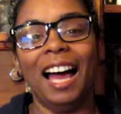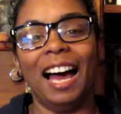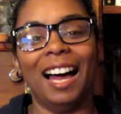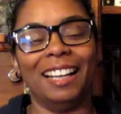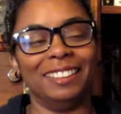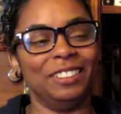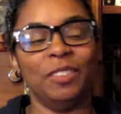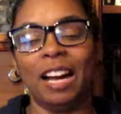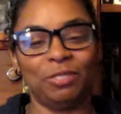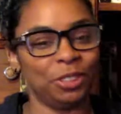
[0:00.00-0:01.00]
And
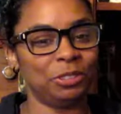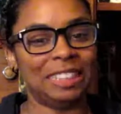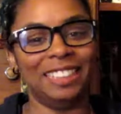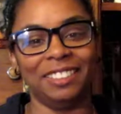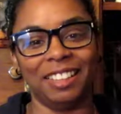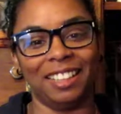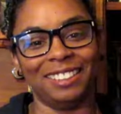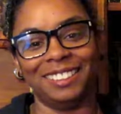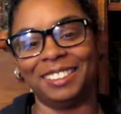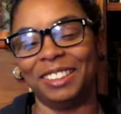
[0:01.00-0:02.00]
you have to read the
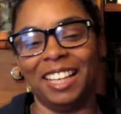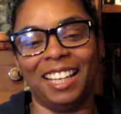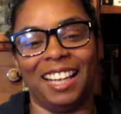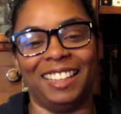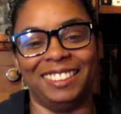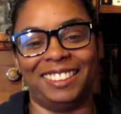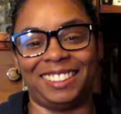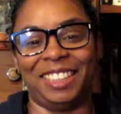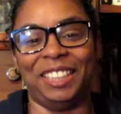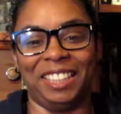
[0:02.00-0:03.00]
credits and
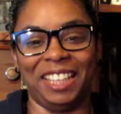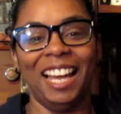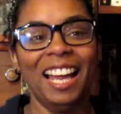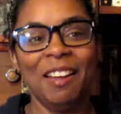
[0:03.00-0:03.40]
see.